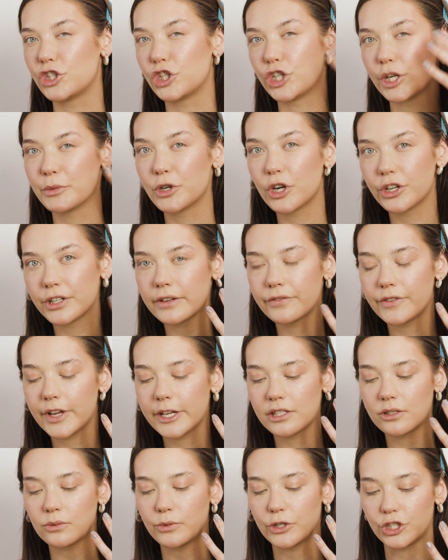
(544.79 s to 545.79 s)
shimmer on your
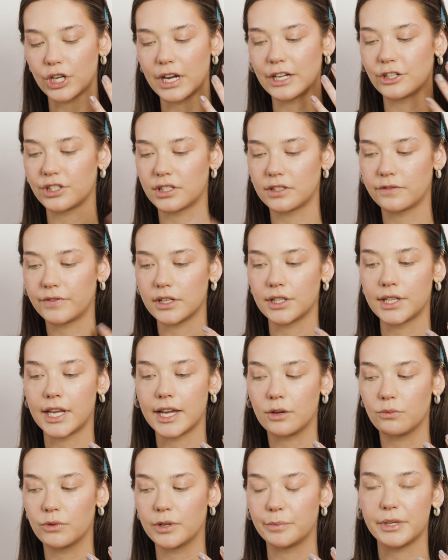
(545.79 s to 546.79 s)
face, which I just feel
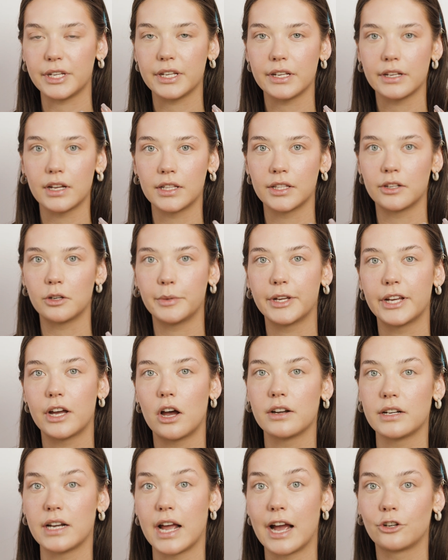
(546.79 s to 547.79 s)
like would be a little bit
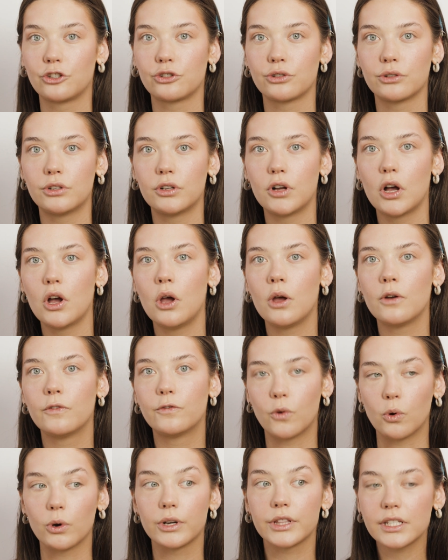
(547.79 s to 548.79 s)
unnatural
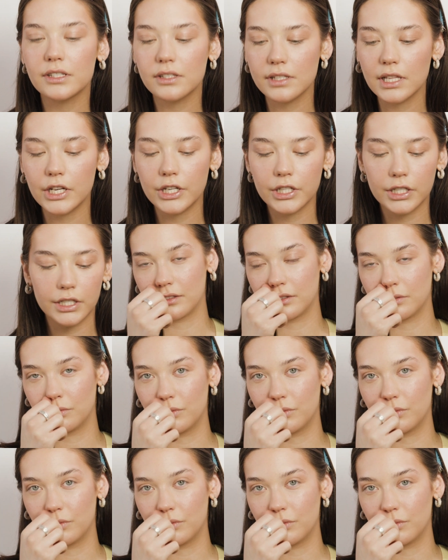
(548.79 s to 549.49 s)
for this look.